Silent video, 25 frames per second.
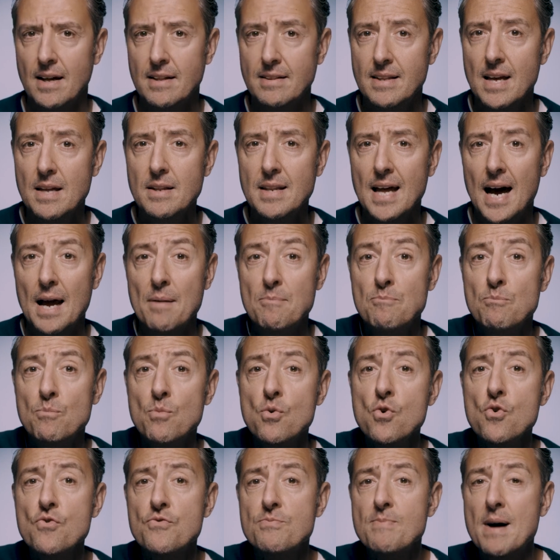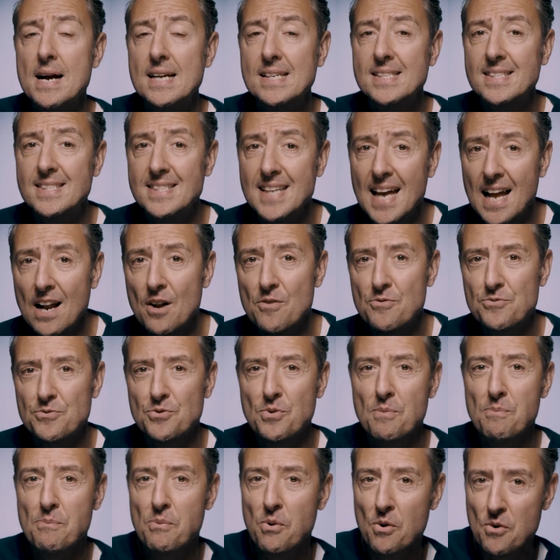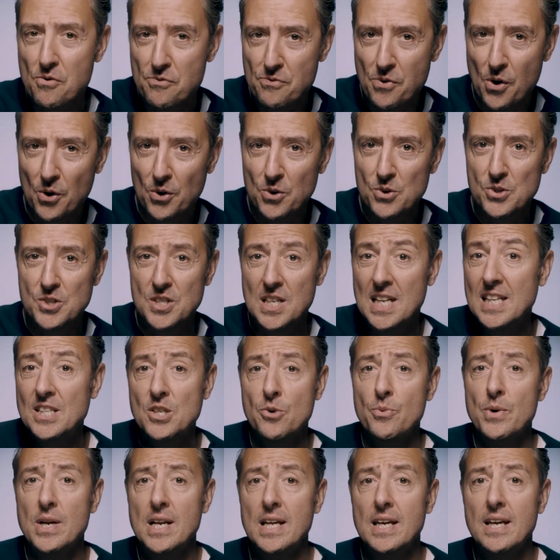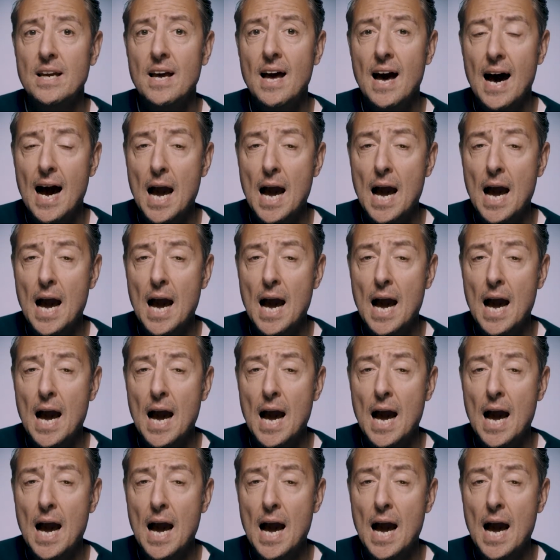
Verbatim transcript: And then I move myself to pull focus literally.